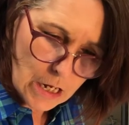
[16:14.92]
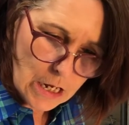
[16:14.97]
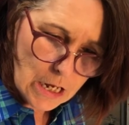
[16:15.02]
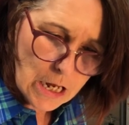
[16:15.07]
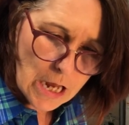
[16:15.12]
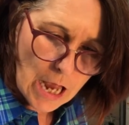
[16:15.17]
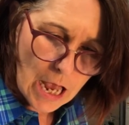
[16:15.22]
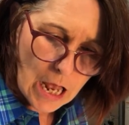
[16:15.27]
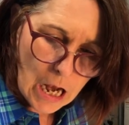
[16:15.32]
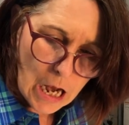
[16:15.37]

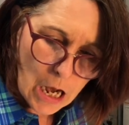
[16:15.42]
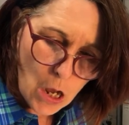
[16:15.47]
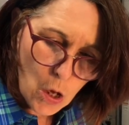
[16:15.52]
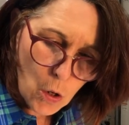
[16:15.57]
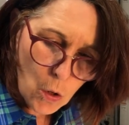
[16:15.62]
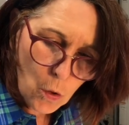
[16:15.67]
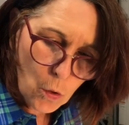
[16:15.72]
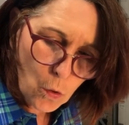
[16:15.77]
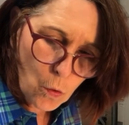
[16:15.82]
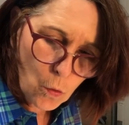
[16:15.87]

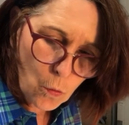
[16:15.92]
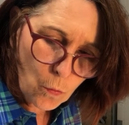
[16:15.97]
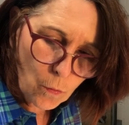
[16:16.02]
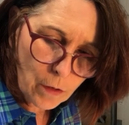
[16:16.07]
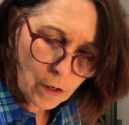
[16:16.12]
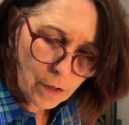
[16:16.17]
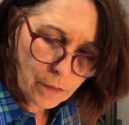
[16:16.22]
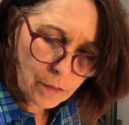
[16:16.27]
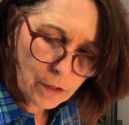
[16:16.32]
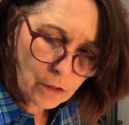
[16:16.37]
Yellow, I
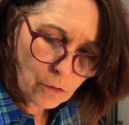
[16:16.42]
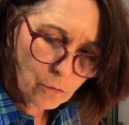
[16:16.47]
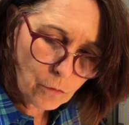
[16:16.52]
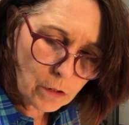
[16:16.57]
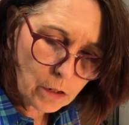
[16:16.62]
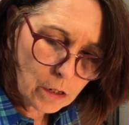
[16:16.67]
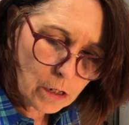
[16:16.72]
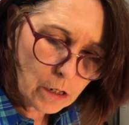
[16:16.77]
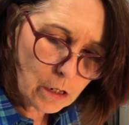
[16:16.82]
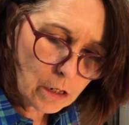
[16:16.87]
think we
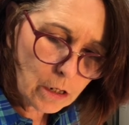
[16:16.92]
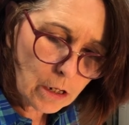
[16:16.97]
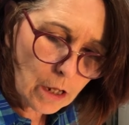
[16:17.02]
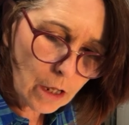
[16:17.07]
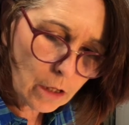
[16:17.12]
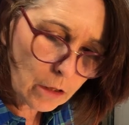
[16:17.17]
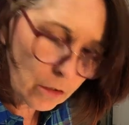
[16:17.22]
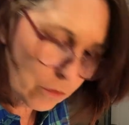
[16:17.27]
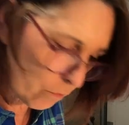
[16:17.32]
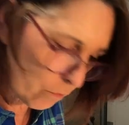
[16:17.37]
need a yellow